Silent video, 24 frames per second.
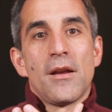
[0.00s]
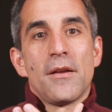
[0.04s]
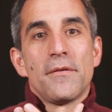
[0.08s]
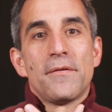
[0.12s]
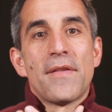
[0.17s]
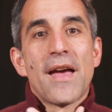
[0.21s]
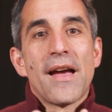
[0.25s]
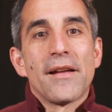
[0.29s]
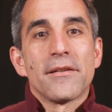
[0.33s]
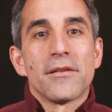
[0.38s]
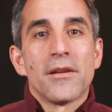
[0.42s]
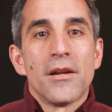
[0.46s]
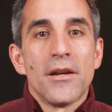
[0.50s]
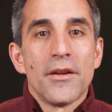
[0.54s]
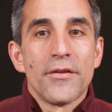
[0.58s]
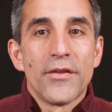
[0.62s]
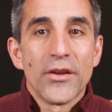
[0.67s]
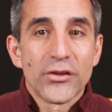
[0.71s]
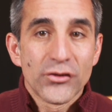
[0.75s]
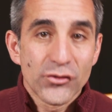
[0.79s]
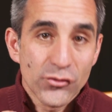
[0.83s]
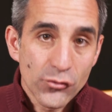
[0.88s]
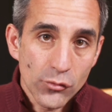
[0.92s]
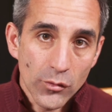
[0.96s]
that the
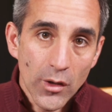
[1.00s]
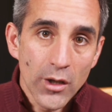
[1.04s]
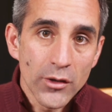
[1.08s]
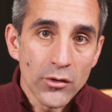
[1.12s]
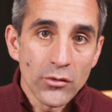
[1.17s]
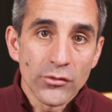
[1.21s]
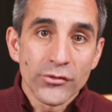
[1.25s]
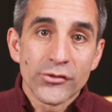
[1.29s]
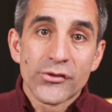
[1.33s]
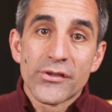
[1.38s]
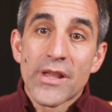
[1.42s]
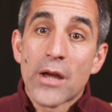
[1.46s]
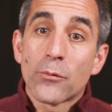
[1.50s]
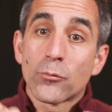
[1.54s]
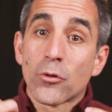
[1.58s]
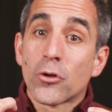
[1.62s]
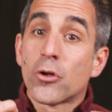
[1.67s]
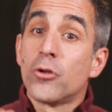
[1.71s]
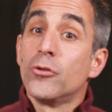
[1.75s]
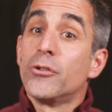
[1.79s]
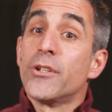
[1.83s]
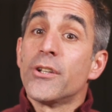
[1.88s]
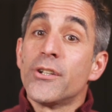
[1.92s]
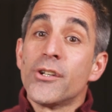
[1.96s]
struggles that
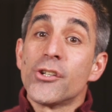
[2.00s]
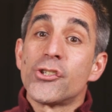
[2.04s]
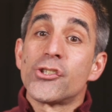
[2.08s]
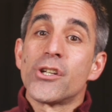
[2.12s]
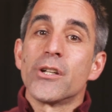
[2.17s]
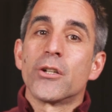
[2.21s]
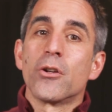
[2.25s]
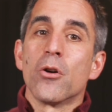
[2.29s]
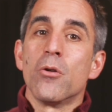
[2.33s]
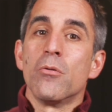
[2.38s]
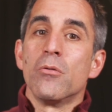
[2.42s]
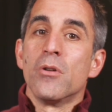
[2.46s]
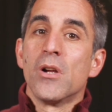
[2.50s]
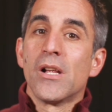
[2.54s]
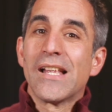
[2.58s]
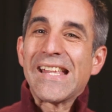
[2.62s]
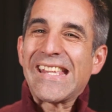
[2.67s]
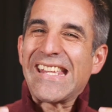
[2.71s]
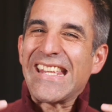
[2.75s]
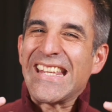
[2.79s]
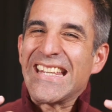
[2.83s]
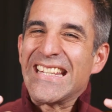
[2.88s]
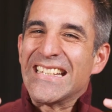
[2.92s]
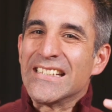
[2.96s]
Rokudenashiko
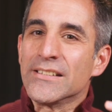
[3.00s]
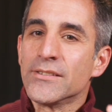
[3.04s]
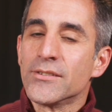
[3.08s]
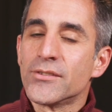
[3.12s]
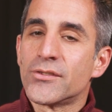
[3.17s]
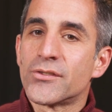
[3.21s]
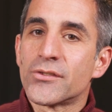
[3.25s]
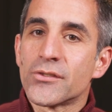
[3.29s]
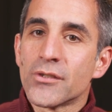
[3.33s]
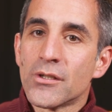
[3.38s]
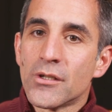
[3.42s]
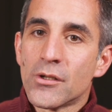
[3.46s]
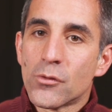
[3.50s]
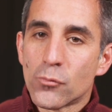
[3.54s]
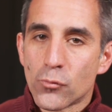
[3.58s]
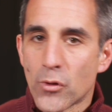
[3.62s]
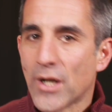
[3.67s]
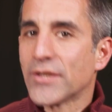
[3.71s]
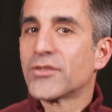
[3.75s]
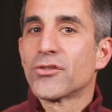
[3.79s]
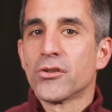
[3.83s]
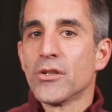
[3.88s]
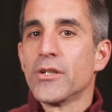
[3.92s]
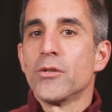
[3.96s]
is
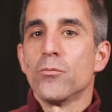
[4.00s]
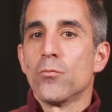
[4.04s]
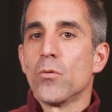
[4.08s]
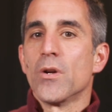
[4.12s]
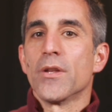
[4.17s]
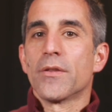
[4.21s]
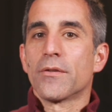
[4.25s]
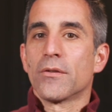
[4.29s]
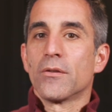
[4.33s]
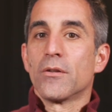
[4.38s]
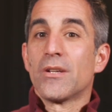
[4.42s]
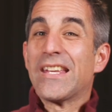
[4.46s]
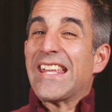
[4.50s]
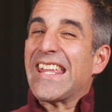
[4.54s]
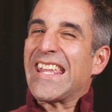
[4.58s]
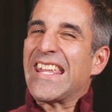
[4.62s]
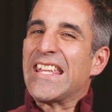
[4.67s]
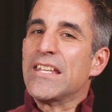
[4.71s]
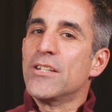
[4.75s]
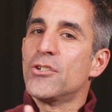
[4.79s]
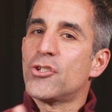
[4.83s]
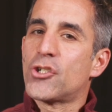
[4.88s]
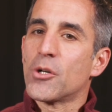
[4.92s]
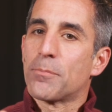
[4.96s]
wrestling with
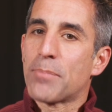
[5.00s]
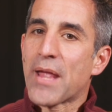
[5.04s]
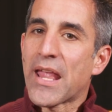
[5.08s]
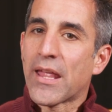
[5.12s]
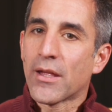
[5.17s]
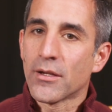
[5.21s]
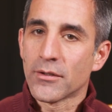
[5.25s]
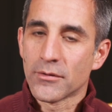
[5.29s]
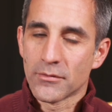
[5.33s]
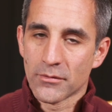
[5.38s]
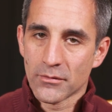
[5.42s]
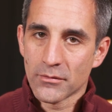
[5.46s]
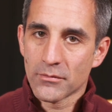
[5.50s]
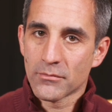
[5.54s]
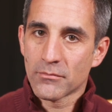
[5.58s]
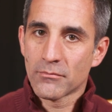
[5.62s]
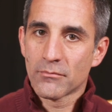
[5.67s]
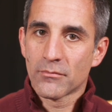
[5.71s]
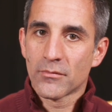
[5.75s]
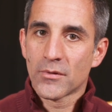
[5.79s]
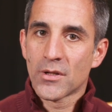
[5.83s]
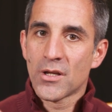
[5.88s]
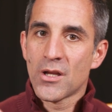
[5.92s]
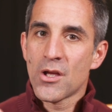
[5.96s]
in Japan
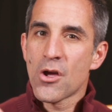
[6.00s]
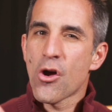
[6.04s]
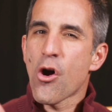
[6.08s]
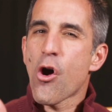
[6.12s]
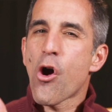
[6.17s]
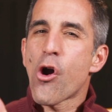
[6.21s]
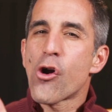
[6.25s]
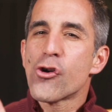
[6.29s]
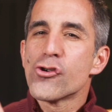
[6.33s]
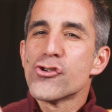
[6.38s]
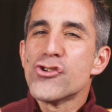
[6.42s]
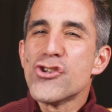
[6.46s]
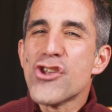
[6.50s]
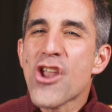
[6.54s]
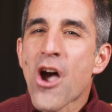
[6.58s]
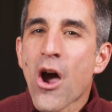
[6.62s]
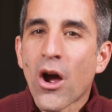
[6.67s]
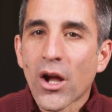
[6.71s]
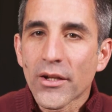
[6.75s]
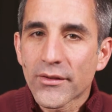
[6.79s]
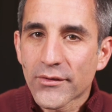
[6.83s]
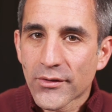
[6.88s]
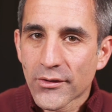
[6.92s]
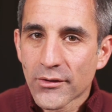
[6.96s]
are
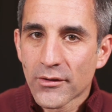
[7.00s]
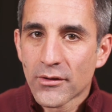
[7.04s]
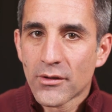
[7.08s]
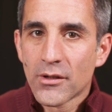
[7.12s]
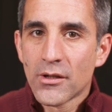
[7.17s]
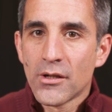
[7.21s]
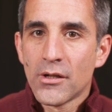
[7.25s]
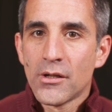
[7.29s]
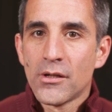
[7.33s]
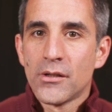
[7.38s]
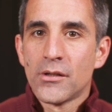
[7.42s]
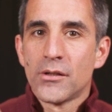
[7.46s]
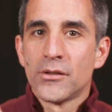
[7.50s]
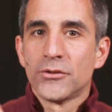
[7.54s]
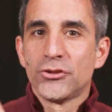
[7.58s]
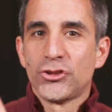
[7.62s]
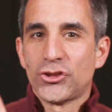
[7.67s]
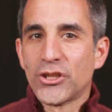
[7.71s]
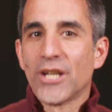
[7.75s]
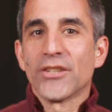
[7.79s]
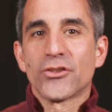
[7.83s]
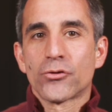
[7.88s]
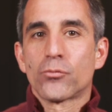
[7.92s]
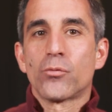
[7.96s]
not
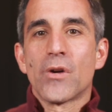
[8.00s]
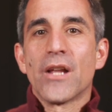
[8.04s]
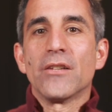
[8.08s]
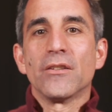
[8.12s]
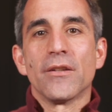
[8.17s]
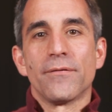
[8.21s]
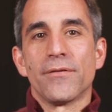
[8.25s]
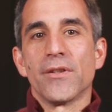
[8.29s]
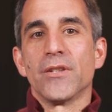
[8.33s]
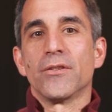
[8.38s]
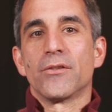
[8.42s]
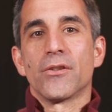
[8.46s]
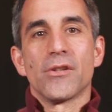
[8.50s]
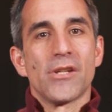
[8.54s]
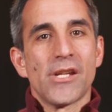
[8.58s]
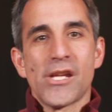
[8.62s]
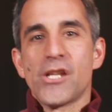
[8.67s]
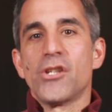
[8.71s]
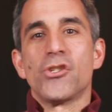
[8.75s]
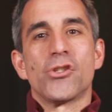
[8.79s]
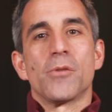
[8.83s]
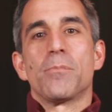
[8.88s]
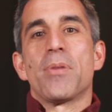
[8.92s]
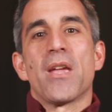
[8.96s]
just relevant
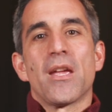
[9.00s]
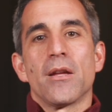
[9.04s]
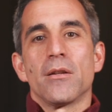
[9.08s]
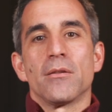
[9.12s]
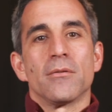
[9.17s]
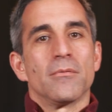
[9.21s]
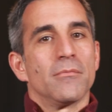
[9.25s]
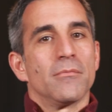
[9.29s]
in Japan,